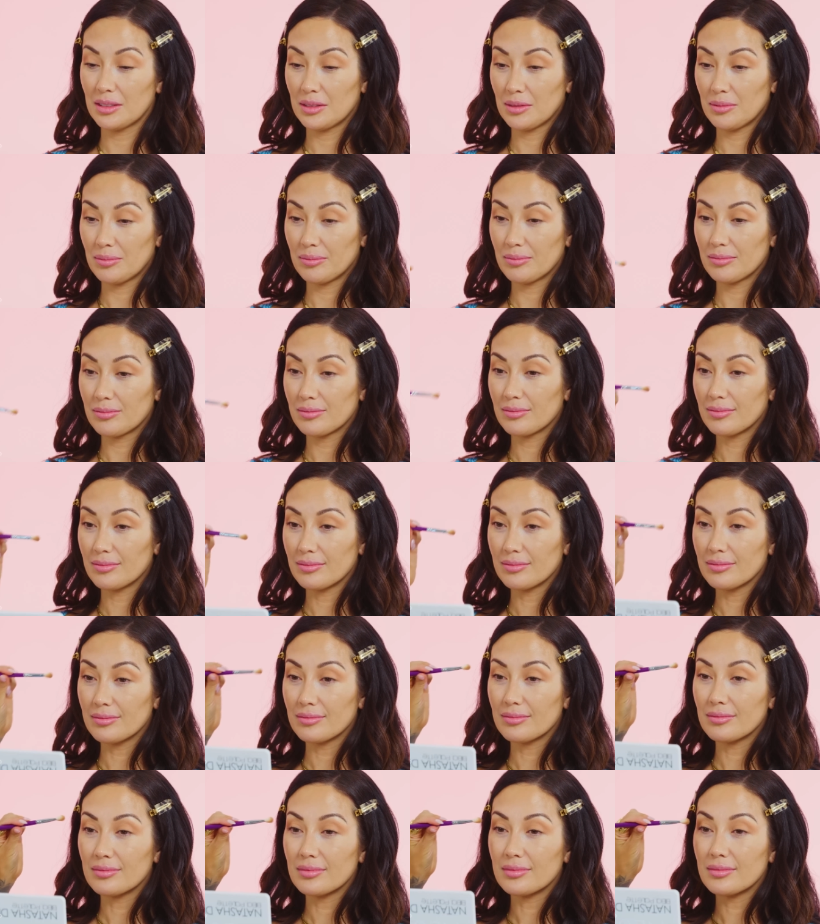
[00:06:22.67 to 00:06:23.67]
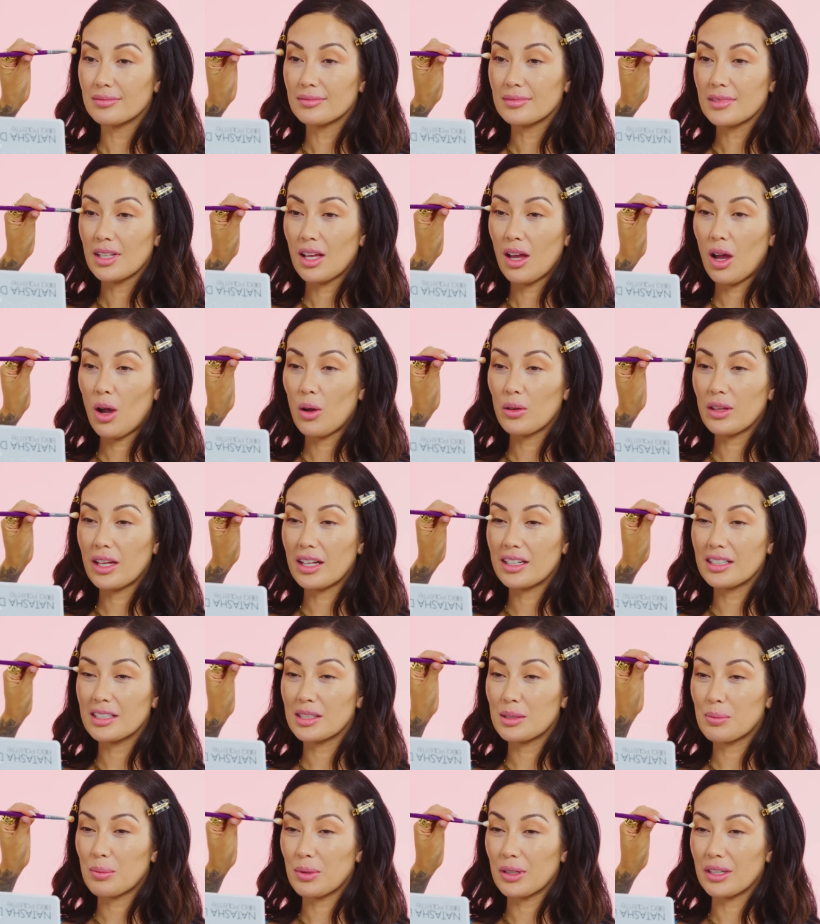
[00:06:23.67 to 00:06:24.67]
Super pretty. Oh, that
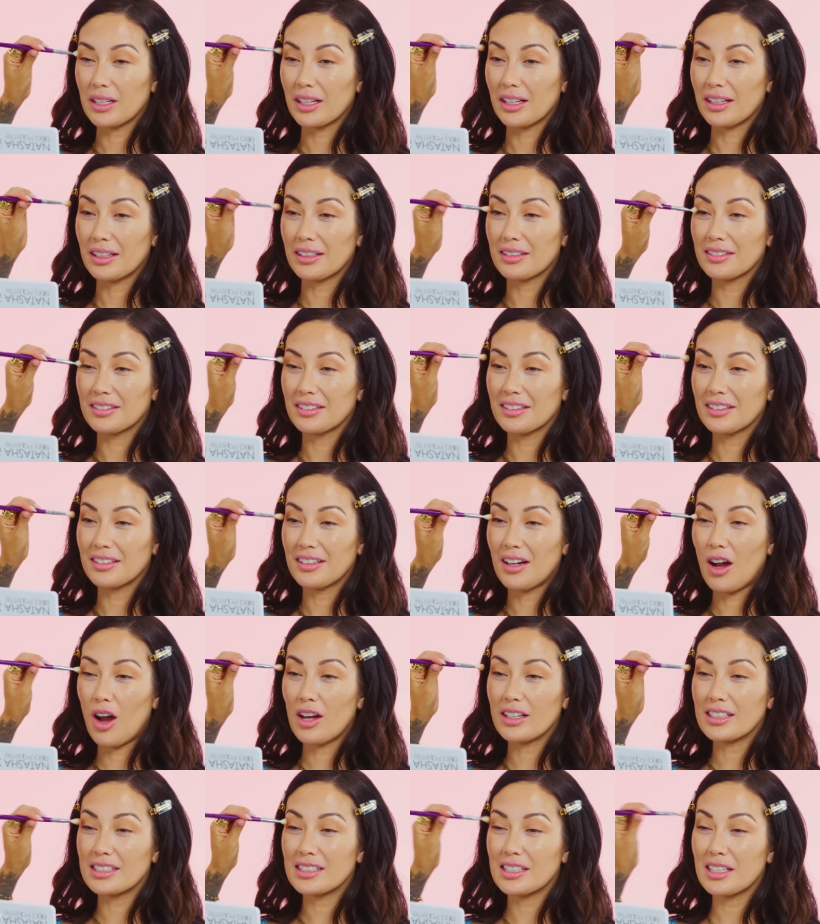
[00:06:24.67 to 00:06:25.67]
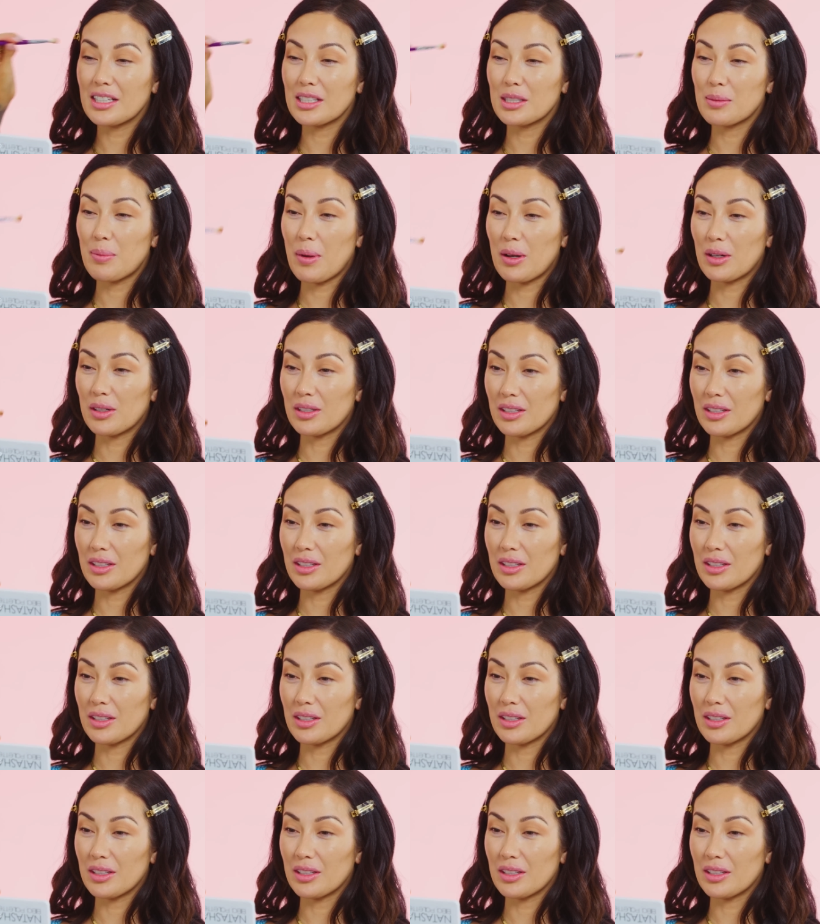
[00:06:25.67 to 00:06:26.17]
is pretty. Yeah. Honestly, it's You